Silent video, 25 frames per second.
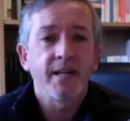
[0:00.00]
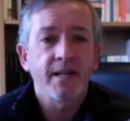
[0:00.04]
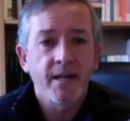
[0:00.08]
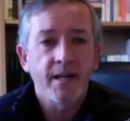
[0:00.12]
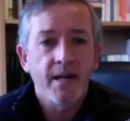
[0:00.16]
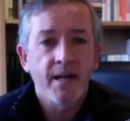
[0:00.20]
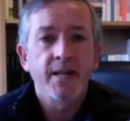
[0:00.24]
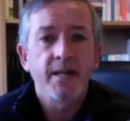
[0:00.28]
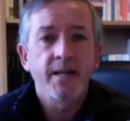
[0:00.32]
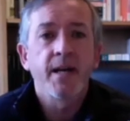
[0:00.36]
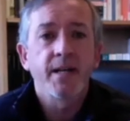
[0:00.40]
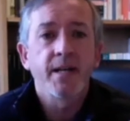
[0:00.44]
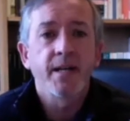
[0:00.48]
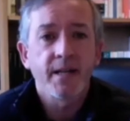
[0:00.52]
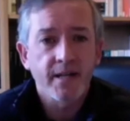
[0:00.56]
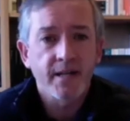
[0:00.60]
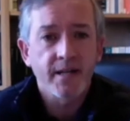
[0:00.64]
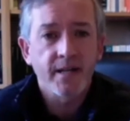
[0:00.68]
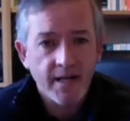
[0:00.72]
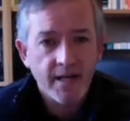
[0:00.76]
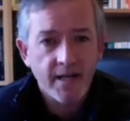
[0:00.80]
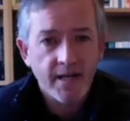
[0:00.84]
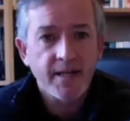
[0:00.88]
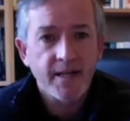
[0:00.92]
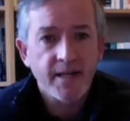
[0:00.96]
Da da da
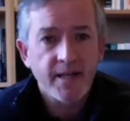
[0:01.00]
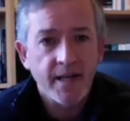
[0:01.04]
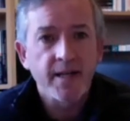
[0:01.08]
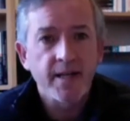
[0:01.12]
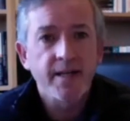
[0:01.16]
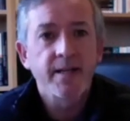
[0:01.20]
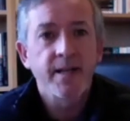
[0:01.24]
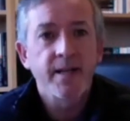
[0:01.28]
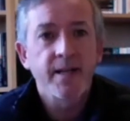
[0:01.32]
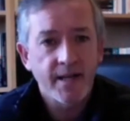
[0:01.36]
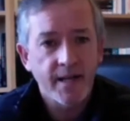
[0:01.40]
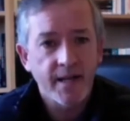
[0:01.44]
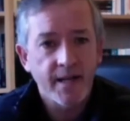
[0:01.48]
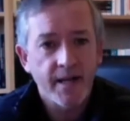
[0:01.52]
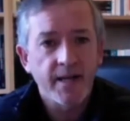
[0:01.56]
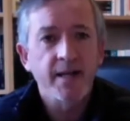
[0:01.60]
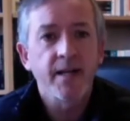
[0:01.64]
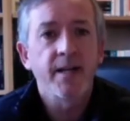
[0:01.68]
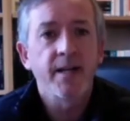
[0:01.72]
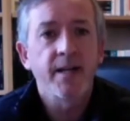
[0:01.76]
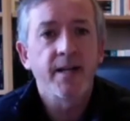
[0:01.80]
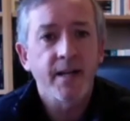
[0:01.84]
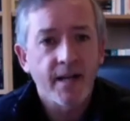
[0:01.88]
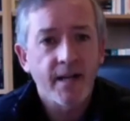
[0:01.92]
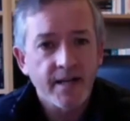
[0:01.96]
da da da da da
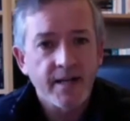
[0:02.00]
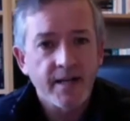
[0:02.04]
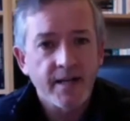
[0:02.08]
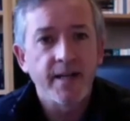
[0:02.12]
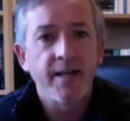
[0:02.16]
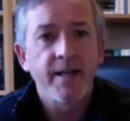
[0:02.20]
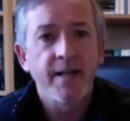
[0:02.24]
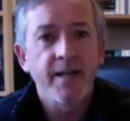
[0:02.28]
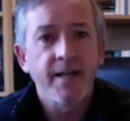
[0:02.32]
da da.